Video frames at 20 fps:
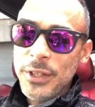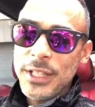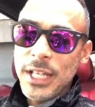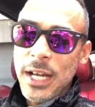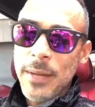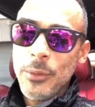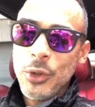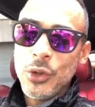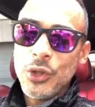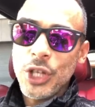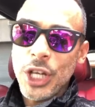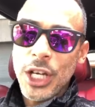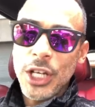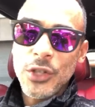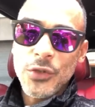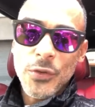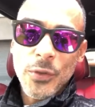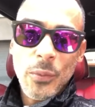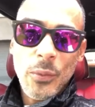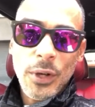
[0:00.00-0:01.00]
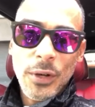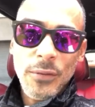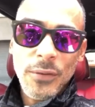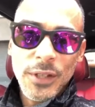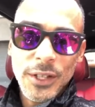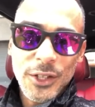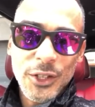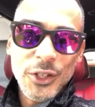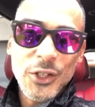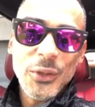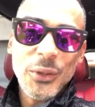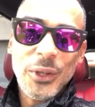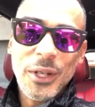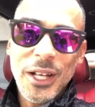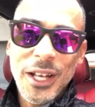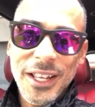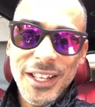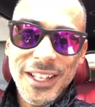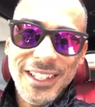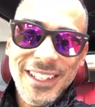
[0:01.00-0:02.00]
time you change from one vehicle to
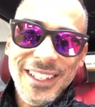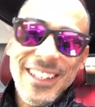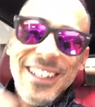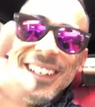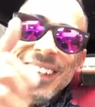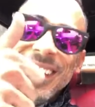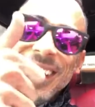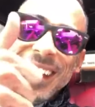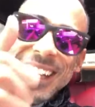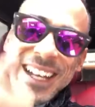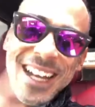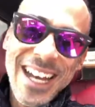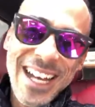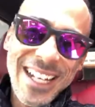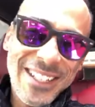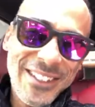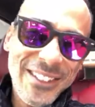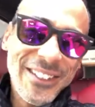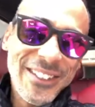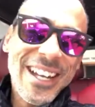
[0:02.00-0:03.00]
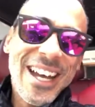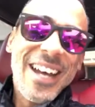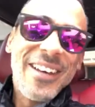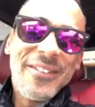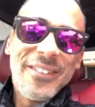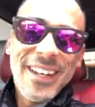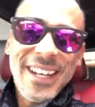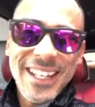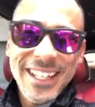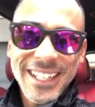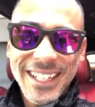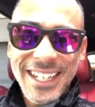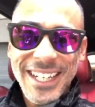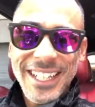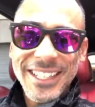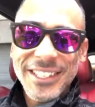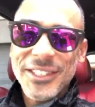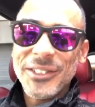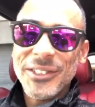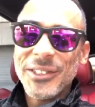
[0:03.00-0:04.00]
another, got you, Godfather,
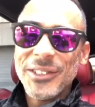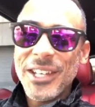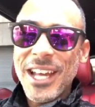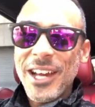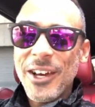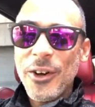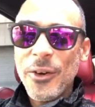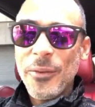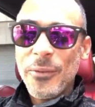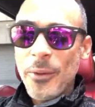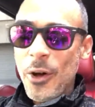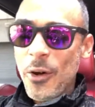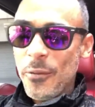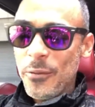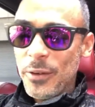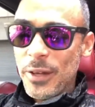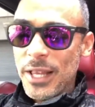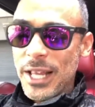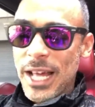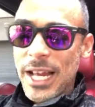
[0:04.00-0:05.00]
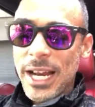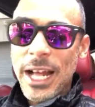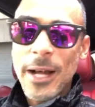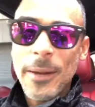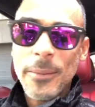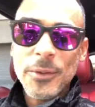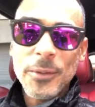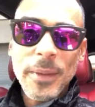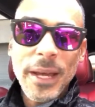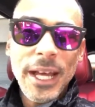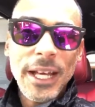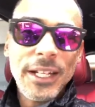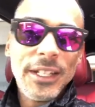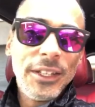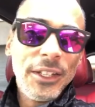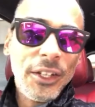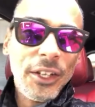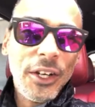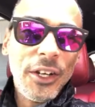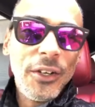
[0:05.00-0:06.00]
got you. Yeah, hopefully that helps, man,
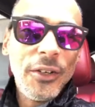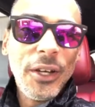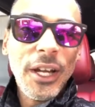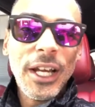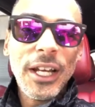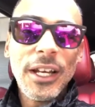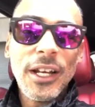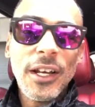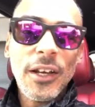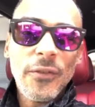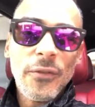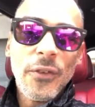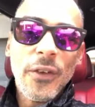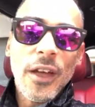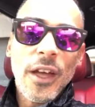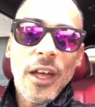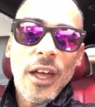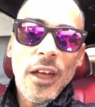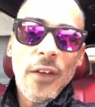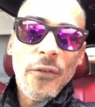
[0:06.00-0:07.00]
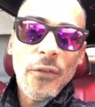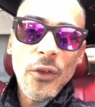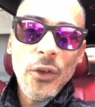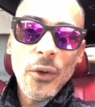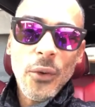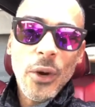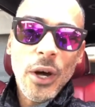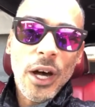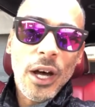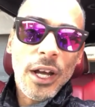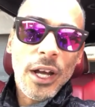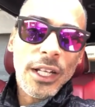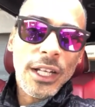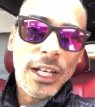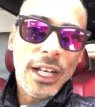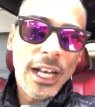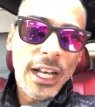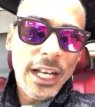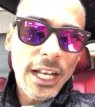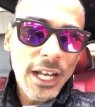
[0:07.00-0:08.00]
you know. And if you need
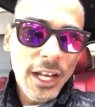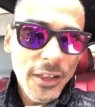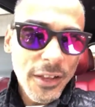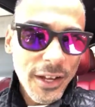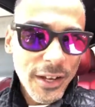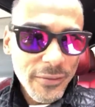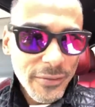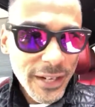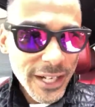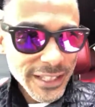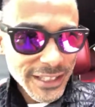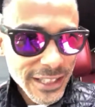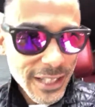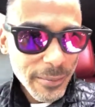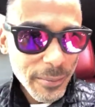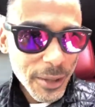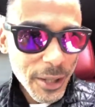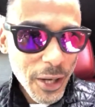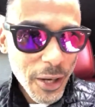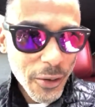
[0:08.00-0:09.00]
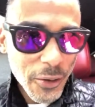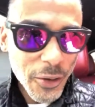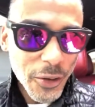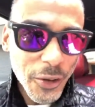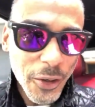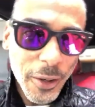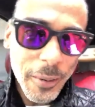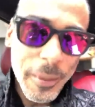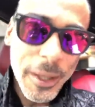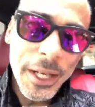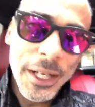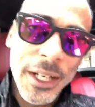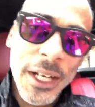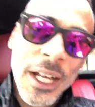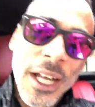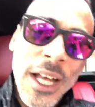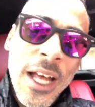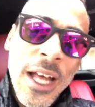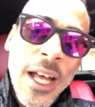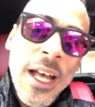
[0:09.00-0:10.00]
any other advice, let me know, you know what I mean?
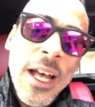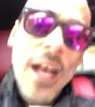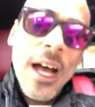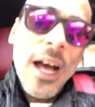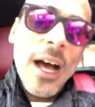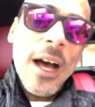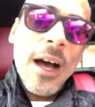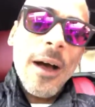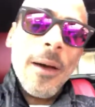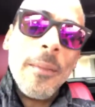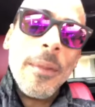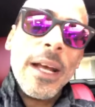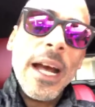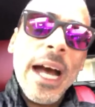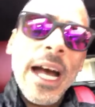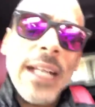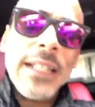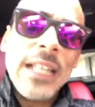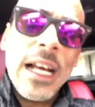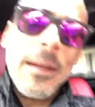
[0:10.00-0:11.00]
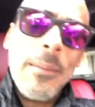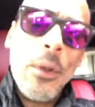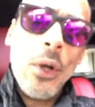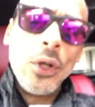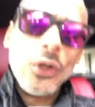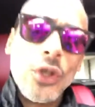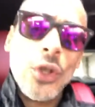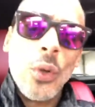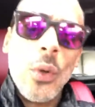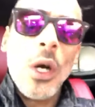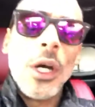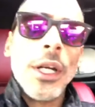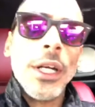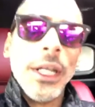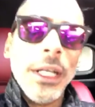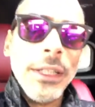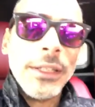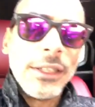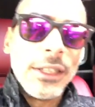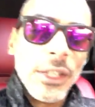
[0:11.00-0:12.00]
Guys, I'm also on
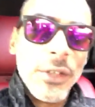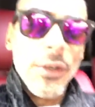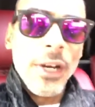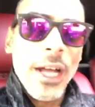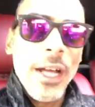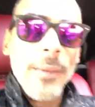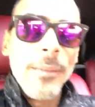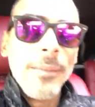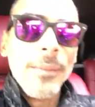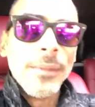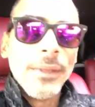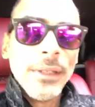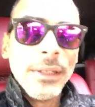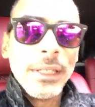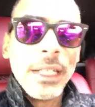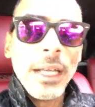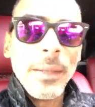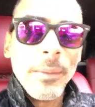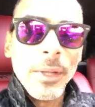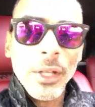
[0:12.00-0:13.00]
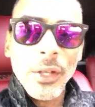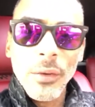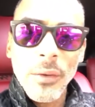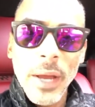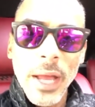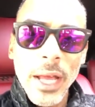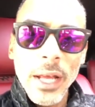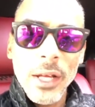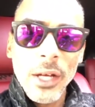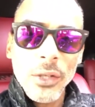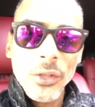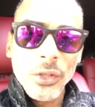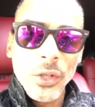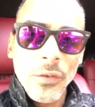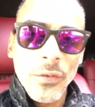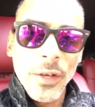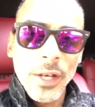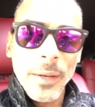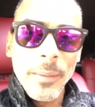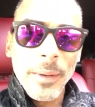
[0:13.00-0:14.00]
Instagram, Demon Durango. So if
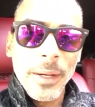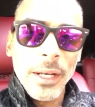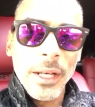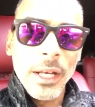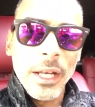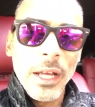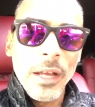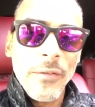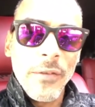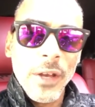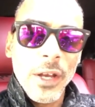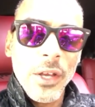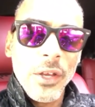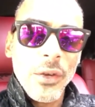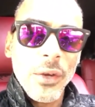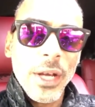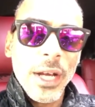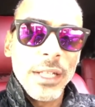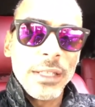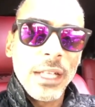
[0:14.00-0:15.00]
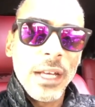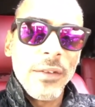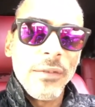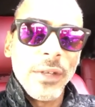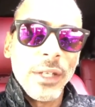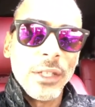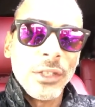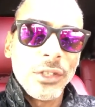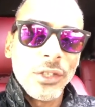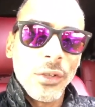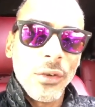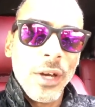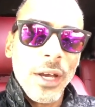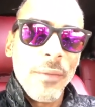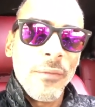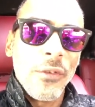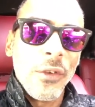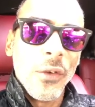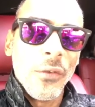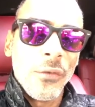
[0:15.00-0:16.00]
any of you guys have Instagram,
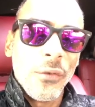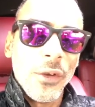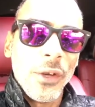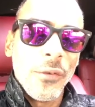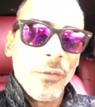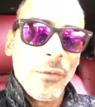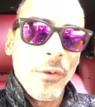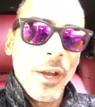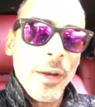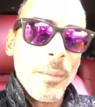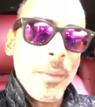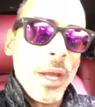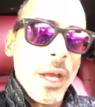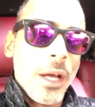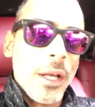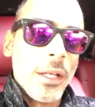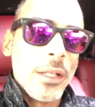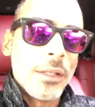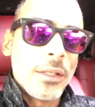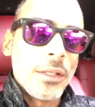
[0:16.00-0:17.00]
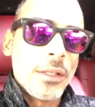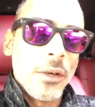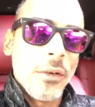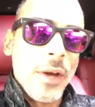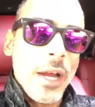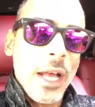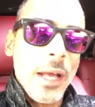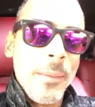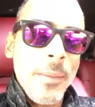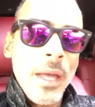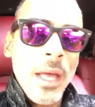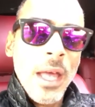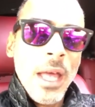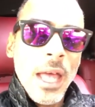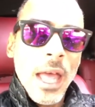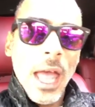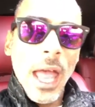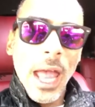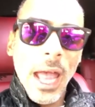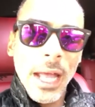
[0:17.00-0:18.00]
feel free to friend me on Instagram
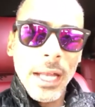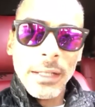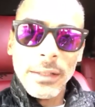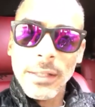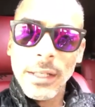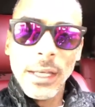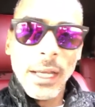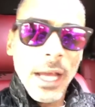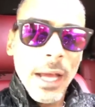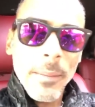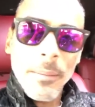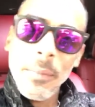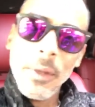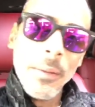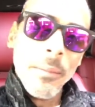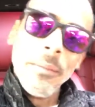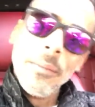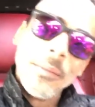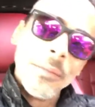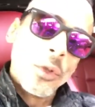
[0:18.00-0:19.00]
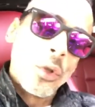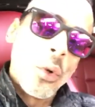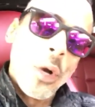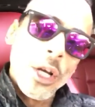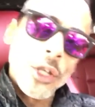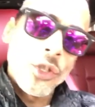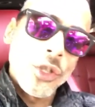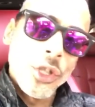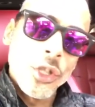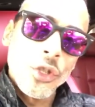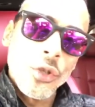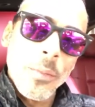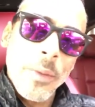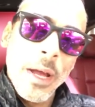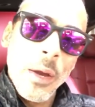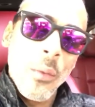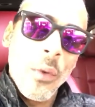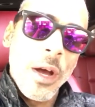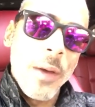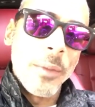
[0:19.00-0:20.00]
and DM me questions you
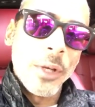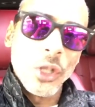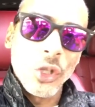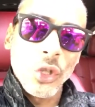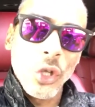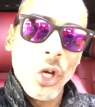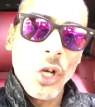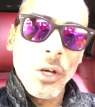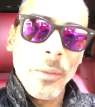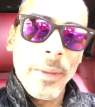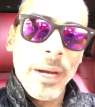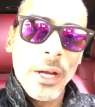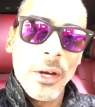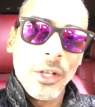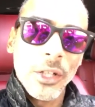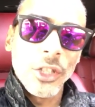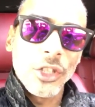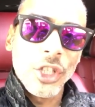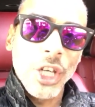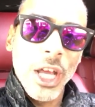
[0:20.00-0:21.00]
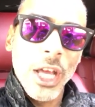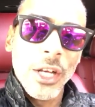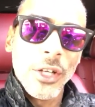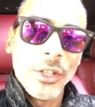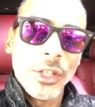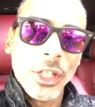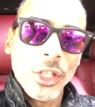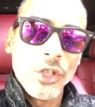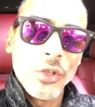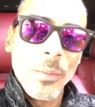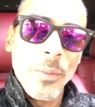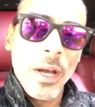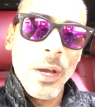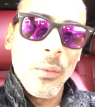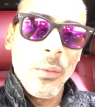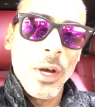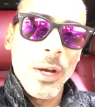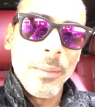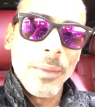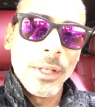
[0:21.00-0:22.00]
might want me to talk about on the channel, things you might
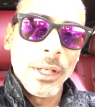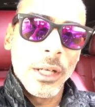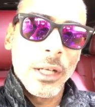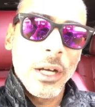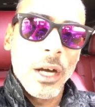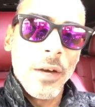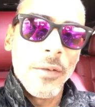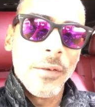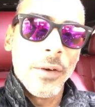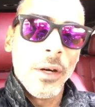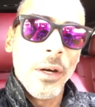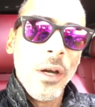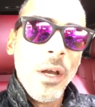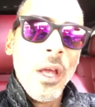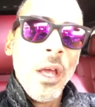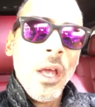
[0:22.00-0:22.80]
want me to cover,